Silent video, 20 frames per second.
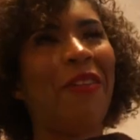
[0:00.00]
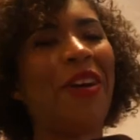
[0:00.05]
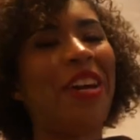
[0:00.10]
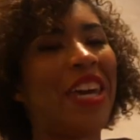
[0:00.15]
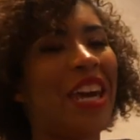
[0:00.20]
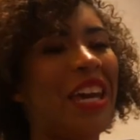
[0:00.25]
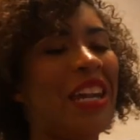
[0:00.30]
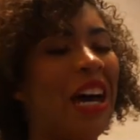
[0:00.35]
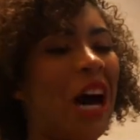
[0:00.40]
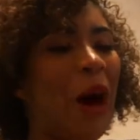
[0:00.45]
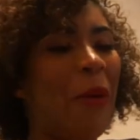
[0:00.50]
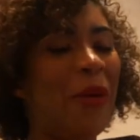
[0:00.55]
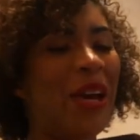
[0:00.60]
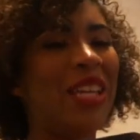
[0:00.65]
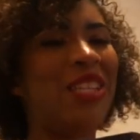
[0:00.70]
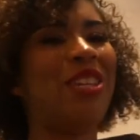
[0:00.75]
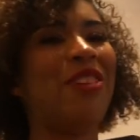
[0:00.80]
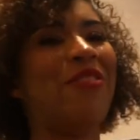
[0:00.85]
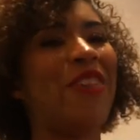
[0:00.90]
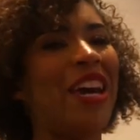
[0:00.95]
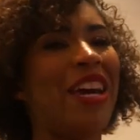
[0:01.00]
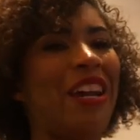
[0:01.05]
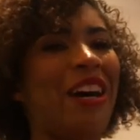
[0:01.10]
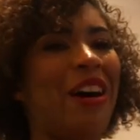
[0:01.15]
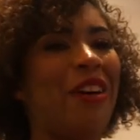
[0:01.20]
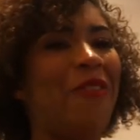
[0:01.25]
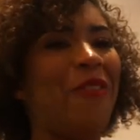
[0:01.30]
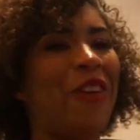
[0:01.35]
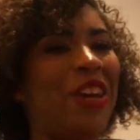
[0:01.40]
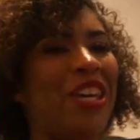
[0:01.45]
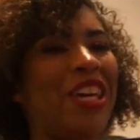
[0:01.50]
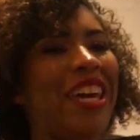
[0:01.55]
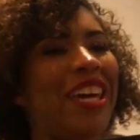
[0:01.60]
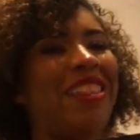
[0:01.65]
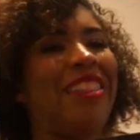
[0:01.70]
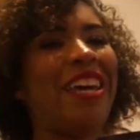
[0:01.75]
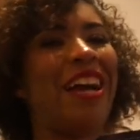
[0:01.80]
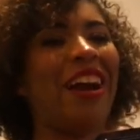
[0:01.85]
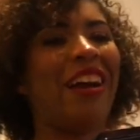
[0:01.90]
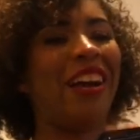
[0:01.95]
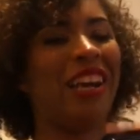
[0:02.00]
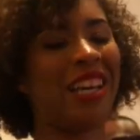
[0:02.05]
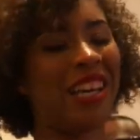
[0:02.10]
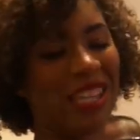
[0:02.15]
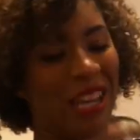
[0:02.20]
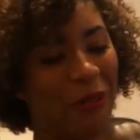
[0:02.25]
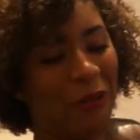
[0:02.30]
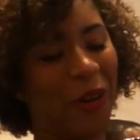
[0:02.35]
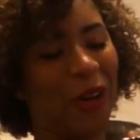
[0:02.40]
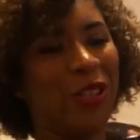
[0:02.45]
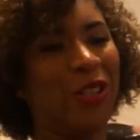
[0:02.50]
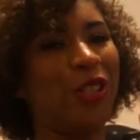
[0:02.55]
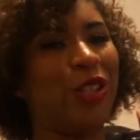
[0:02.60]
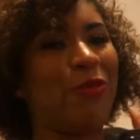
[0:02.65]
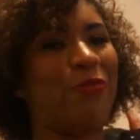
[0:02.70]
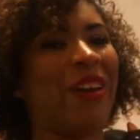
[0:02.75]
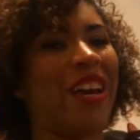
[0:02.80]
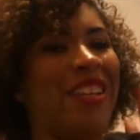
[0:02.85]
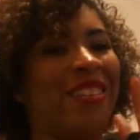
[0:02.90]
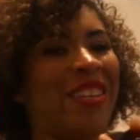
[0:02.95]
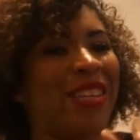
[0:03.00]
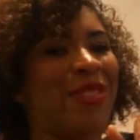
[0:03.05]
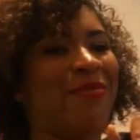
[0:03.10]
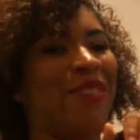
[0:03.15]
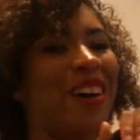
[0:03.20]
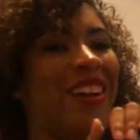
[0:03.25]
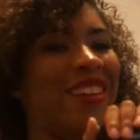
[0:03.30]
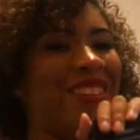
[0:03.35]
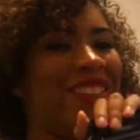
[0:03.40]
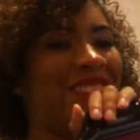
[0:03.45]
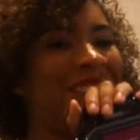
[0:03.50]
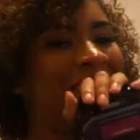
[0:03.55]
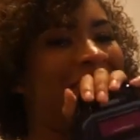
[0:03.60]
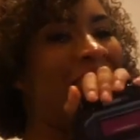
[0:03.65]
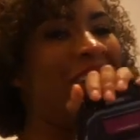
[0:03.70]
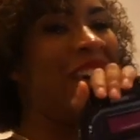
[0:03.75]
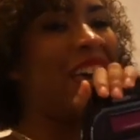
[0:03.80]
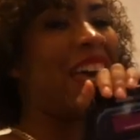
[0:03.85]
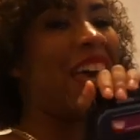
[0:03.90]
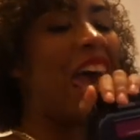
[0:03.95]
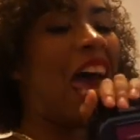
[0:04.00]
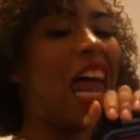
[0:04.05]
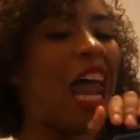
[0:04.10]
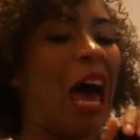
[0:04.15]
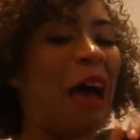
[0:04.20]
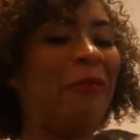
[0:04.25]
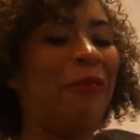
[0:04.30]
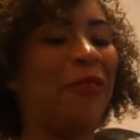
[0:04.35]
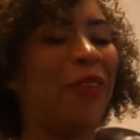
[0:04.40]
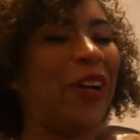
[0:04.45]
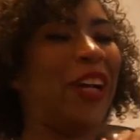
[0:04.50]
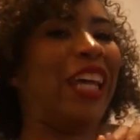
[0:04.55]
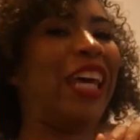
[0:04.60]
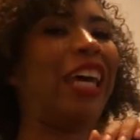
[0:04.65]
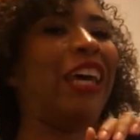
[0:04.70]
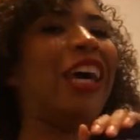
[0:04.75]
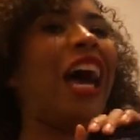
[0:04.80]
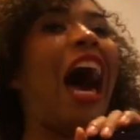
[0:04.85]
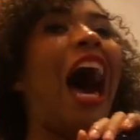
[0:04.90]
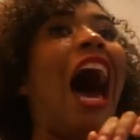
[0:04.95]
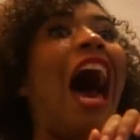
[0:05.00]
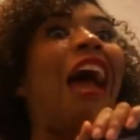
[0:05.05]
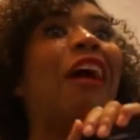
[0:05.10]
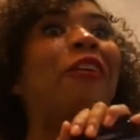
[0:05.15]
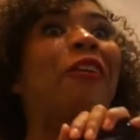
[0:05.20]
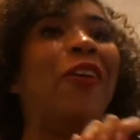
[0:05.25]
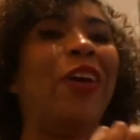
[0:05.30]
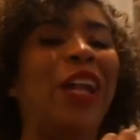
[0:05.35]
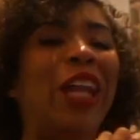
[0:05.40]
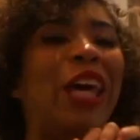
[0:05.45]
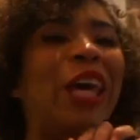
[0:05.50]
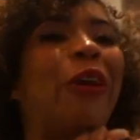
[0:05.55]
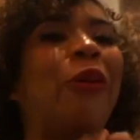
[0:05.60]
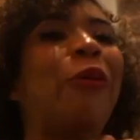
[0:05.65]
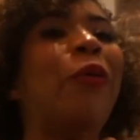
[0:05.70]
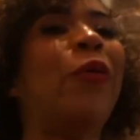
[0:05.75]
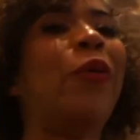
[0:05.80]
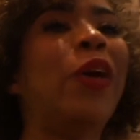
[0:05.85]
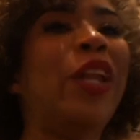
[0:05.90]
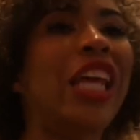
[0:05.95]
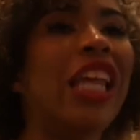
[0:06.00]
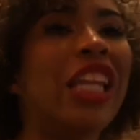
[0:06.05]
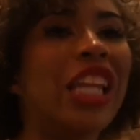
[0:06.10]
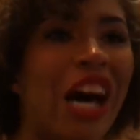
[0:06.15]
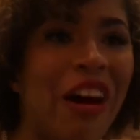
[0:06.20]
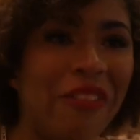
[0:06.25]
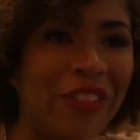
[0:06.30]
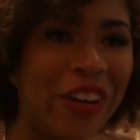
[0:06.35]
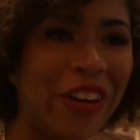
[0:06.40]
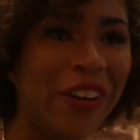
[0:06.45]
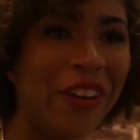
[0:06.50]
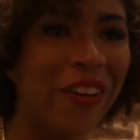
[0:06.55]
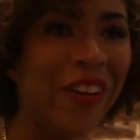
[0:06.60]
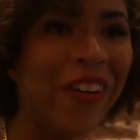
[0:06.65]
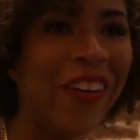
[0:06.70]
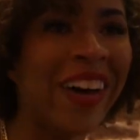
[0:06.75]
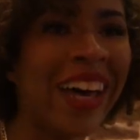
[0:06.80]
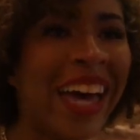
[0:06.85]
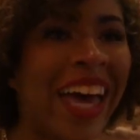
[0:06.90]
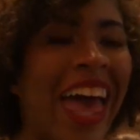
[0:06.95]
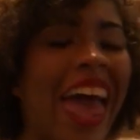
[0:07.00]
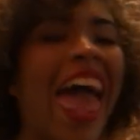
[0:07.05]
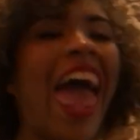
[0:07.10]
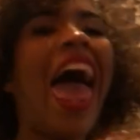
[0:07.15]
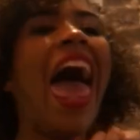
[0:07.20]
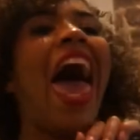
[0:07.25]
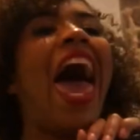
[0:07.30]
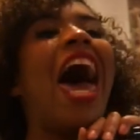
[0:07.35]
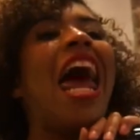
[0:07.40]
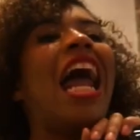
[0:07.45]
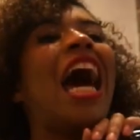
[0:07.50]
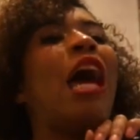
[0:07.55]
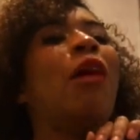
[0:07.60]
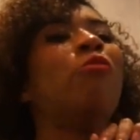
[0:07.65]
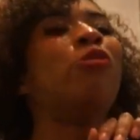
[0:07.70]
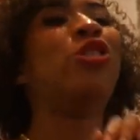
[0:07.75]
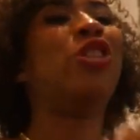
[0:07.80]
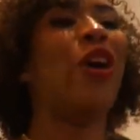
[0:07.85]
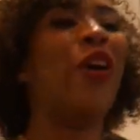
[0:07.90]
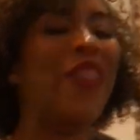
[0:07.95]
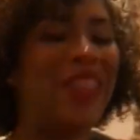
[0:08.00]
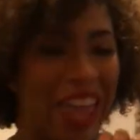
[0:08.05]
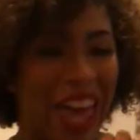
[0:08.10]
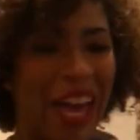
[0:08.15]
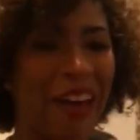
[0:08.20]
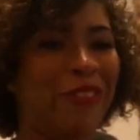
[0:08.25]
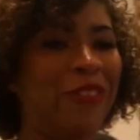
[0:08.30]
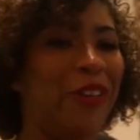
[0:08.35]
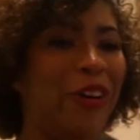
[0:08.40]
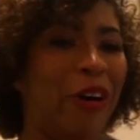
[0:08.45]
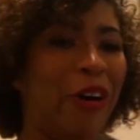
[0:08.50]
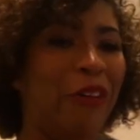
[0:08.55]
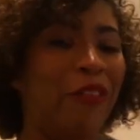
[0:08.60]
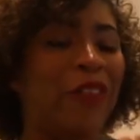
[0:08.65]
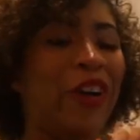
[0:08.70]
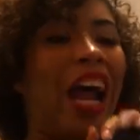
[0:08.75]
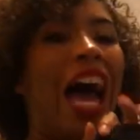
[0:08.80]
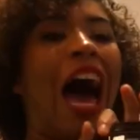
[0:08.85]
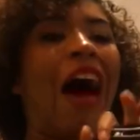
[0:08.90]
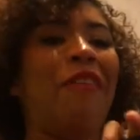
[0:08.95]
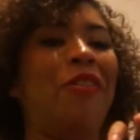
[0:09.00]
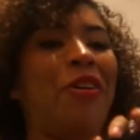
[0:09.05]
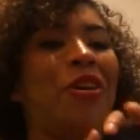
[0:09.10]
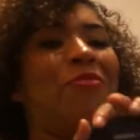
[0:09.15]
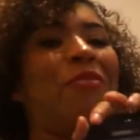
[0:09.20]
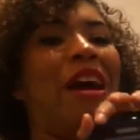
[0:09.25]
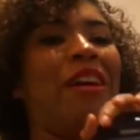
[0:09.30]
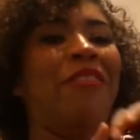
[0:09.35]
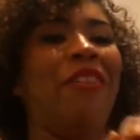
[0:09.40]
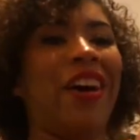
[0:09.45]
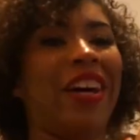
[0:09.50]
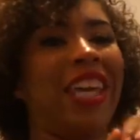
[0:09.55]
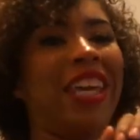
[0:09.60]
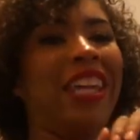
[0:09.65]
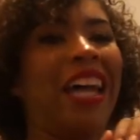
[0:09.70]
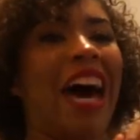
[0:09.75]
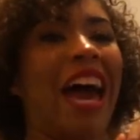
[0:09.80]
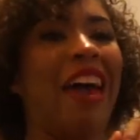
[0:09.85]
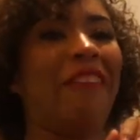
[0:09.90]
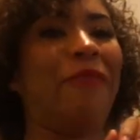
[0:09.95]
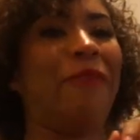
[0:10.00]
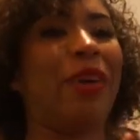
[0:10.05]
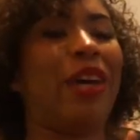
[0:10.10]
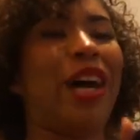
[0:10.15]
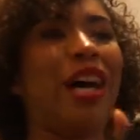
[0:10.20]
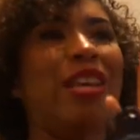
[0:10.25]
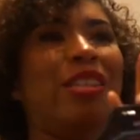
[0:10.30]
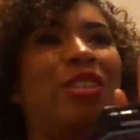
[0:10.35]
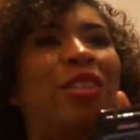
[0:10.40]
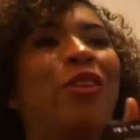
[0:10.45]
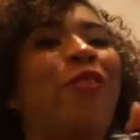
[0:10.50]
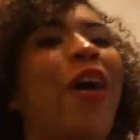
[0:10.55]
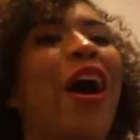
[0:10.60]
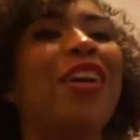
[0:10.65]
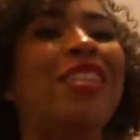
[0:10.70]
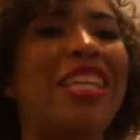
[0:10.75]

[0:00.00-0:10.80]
weekend, I'll be in Savannah when you get there, because I'm going to Japan in 6 months. And I really love you. And I'm so thankful for having you in my fucking life, because who else